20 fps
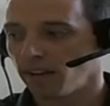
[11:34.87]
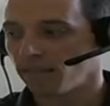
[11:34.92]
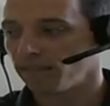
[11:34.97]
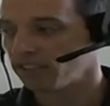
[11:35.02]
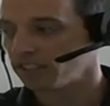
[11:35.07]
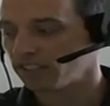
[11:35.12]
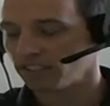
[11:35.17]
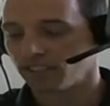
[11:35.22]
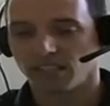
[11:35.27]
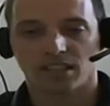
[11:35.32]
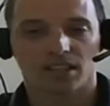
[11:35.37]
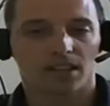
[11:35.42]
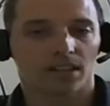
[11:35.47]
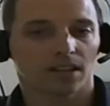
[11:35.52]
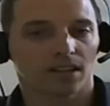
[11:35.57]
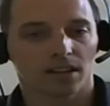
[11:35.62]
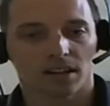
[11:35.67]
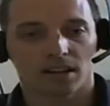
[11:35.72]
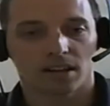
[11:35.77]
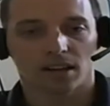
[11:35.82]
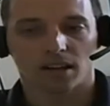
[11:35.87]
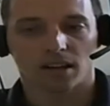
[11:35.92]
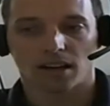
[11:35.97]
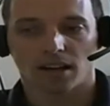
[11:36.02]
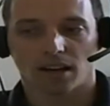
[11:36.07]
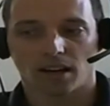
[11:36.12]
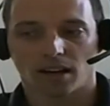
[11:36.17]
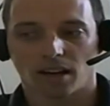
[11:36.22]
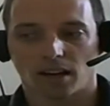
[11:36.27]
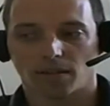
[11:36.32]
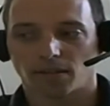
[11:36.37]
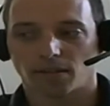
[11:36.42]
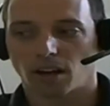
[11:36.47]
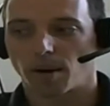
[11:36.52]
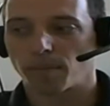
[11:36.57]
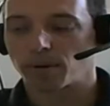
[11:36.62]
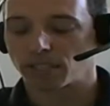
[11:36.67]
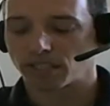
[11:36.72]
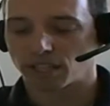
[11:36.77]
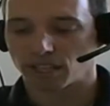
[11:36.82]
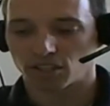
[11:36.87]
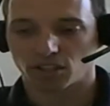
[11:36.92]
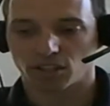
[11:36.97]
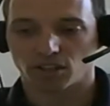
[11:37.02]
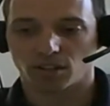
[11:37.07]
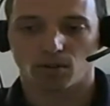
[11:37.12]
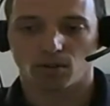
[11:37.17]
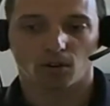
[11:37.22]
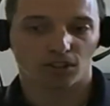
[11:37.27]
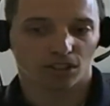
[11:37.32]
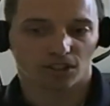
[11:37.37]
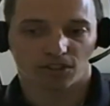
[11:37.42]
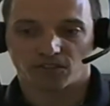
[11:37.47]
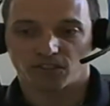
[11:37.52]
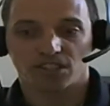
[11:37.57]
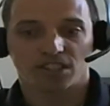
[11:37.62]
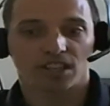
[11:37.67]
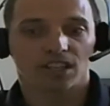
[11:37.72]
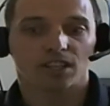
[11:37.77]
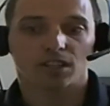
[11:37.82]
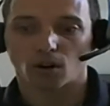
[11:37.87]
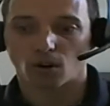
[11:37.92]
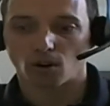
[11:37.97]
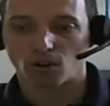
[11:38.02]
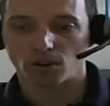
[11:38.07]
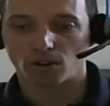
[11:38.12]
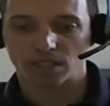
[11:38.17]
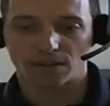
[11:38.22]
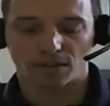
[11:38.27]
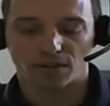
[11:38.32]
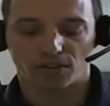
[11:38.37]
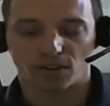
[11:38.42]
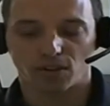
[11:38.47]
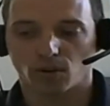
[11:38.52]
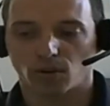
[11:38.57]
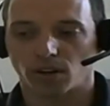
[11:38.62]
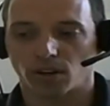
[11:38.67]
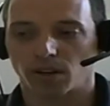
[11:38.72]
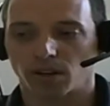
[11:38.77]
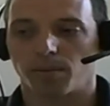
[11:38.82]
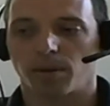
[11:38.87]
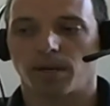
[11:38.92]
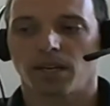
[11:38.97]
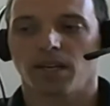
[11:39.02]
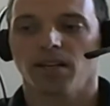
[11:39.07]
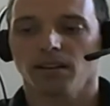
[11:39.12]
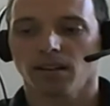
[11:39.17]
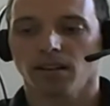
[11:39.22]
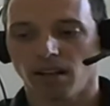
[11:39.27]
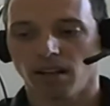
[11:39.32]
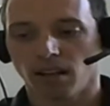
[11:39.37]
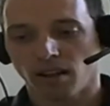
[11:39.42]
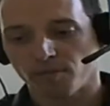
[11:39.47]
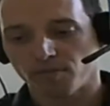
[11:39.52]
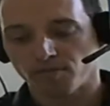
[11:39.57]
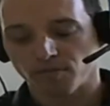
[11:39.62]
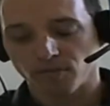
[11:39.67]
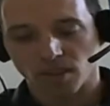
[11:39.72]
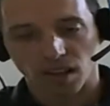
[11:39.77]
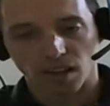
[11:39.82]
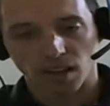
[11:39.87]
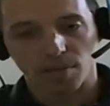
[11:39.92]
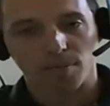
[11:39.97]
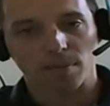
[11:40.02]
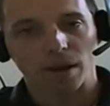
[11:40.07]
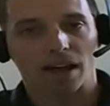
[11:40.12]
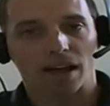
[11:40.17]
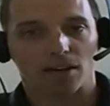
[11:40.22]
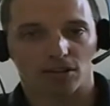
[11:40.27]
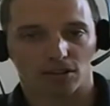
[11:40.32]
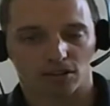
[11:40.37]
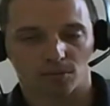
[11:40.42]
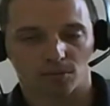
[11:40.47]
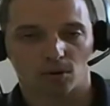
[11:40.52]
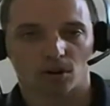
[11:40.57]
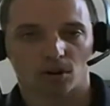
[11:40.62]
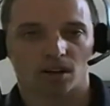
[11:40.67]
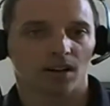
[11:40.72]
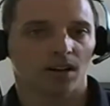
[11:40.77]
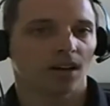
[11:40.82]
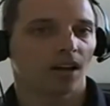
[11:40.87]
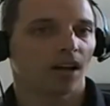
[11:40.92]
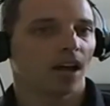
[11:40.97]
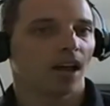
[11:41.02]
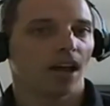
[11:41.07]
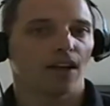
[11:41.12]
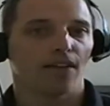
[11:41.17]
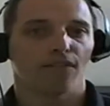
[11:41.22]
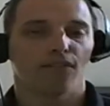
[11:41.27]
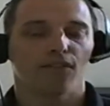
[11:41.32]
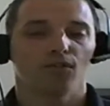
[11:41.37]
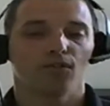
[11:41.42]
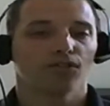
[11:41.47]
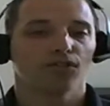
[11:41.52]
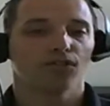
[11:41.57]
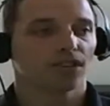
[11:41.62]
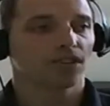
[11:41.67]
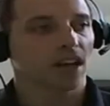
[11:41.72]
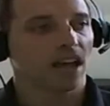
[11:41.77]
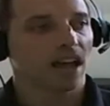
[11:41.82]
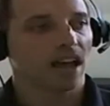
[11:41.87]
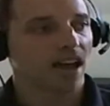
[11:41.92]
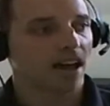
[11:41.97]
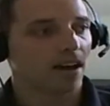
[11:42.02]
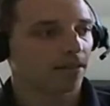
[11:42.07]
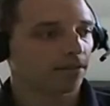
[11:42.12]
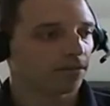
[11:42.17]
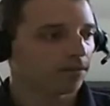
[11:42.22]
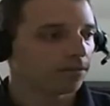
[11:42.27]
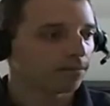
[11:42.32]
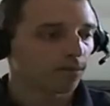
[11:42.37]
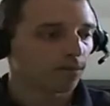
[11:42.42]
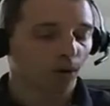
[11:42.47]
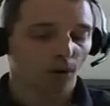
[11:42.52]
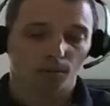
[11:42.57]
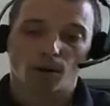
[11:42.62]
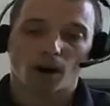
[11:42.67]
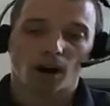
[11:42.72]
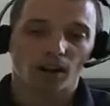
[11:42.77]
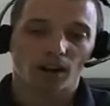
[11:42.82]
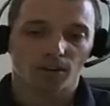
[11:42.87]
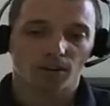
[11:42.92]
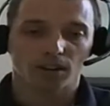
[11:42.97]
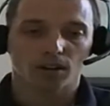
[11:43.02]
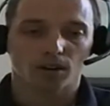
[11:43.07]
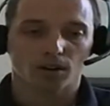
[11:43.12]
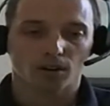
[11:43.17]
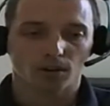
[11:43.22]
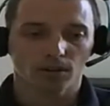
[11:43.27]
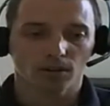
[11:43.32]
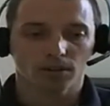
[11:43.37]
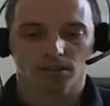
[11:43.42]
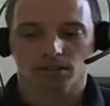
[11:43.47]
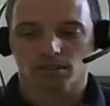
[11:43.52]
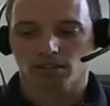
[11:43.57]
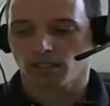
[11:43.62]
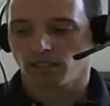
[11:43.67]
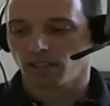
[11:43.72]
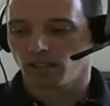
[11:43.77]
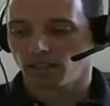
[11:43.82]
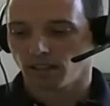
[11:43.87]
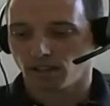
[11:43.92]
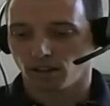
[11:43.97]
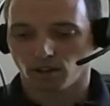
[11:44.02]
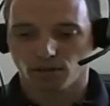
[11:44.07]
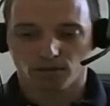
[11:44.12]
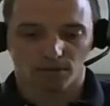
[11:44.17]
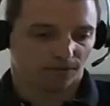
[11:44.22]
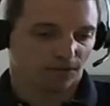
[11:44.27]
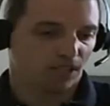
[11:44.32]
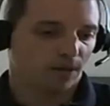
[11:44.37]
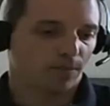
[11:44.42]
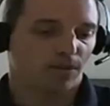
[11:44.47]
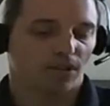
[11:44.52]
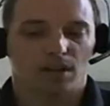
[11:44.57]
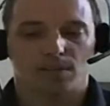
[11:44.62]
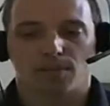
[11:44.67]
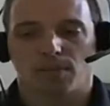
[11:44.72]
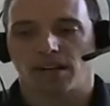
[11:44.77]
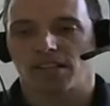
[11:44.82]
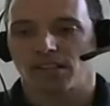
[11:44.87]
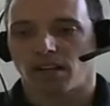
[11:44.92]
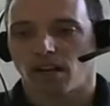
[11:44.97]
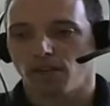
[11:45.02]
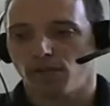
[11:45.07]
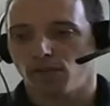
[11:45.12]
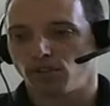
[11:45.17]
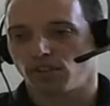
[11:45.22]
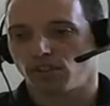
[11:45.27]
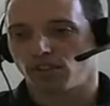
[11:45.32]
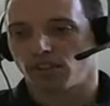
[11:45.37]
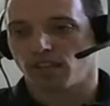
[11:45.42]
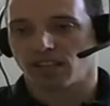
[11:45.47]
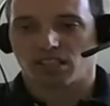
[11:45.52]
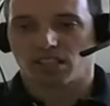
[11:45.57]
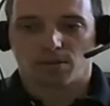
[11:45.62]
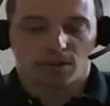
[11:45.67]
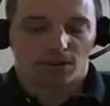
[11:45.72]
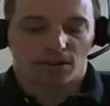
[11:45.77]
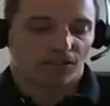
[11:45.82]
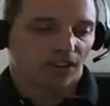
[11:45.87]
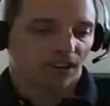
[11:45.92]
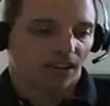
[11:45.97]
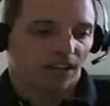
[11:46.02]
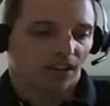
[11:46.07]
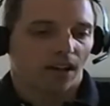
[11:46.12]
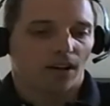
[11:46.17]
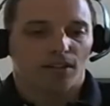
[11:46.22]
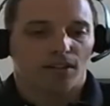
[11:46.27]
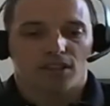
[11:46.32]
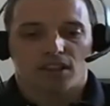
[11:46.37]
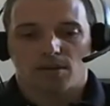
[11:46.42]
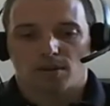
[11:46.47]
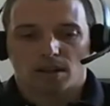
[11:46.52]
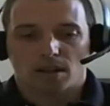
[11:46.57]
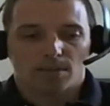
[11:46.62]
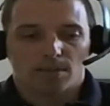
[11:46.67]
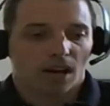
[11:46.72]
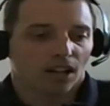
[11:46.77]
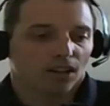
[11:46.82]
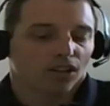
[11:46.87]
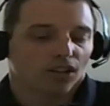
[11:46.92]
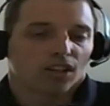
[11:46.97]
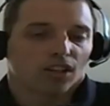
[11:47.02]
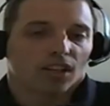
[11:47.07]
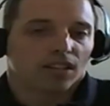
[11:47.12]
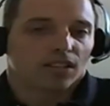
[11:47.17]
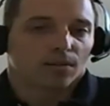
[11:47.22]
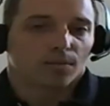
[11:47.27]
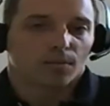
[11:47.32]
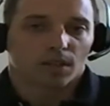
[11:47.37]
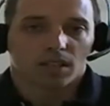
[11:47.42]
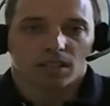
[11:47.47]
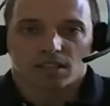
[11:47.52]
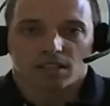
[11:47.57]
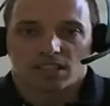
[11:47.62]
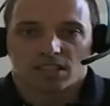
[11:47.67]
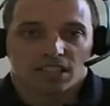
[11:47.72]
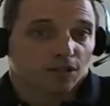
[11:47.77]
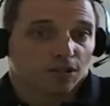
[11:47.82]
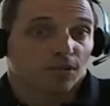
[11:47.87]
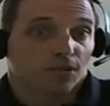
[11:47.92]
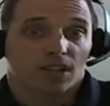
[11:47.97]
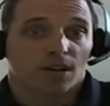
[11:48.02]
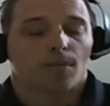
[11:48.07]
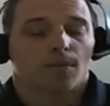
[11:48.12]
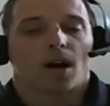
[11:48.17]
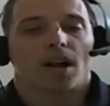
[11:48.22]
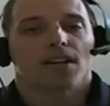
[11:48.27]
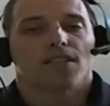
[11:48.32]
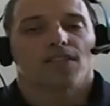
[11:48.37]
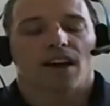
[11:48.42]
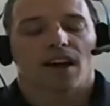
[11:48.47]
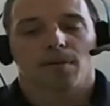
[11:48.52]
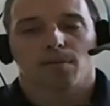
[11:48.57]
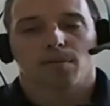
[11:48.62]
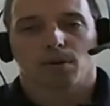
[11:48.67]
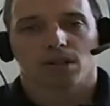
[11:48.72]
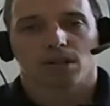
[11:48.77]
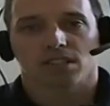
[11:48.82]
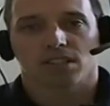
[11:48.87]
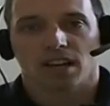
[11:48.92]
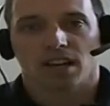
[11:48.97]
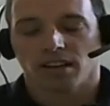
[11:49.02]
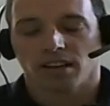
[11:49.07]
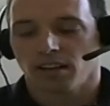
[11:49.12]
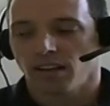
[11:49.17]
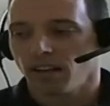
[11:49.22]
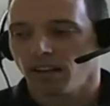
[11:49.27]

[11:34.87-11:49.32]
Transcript: physique competition, or just physique goals, even if you don't compete, it matters more. If you just have more moderate goals, someone like myself who just likes to be fit and healthy, but I'm not looking to be 6% body fat per se,